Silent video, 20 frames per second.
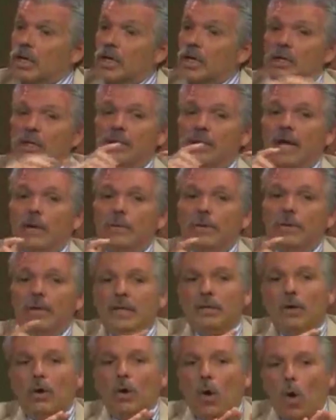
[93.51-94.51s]
Now,
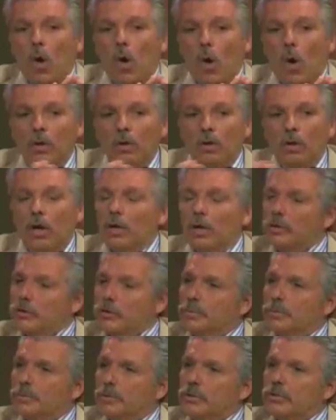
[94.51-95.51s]
in all lung
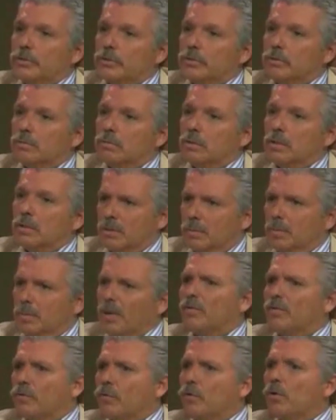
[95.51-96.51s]
tumors, it's
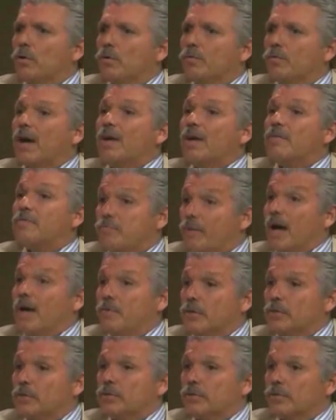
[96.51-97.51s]
about a four or five
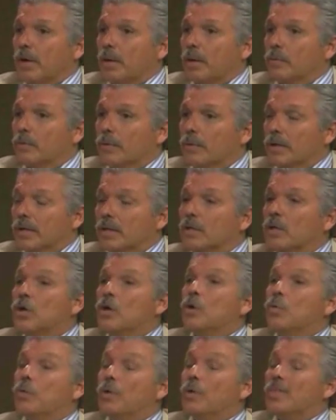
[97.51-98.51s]
five-year survival rate.
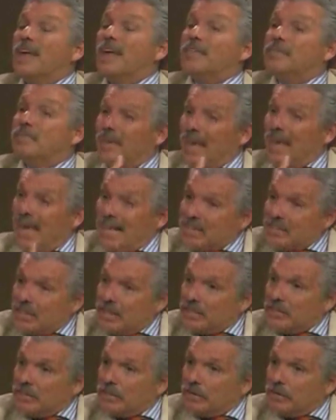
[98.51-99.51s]
With advanced
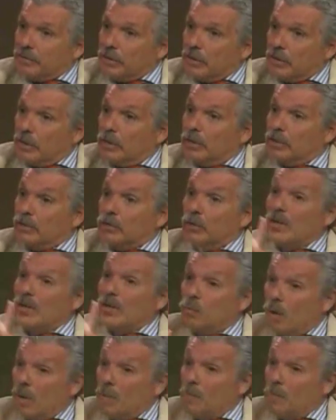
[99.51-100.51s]
cancer of the lung, it's only
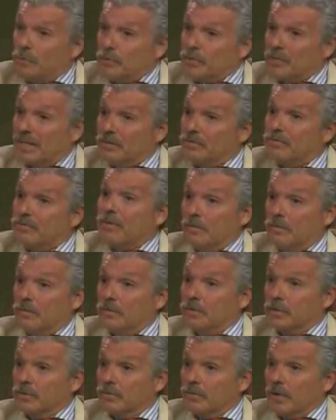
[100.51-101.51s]
one percent
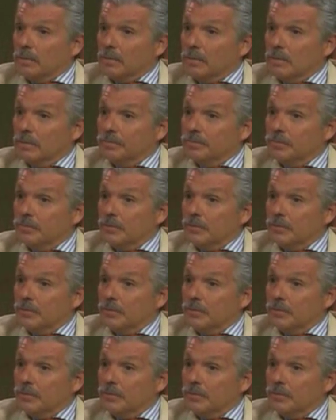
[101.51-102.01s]
five-year survival. Mm.